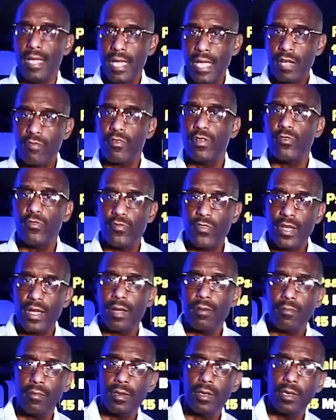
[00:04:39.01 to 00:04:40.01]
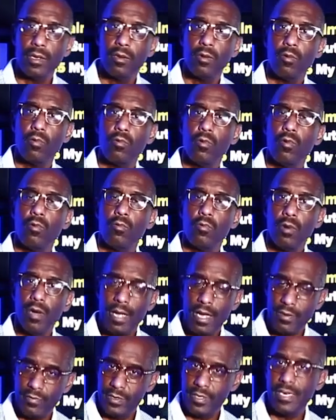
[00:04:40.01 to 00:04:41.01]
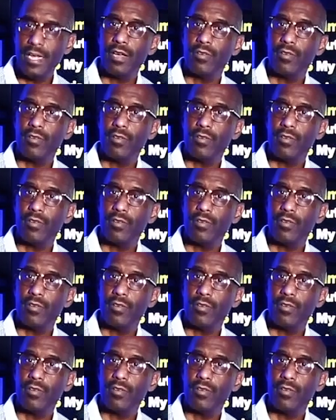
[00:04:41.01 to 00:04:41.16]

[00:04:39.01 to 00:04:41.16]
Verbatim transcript: Every family will have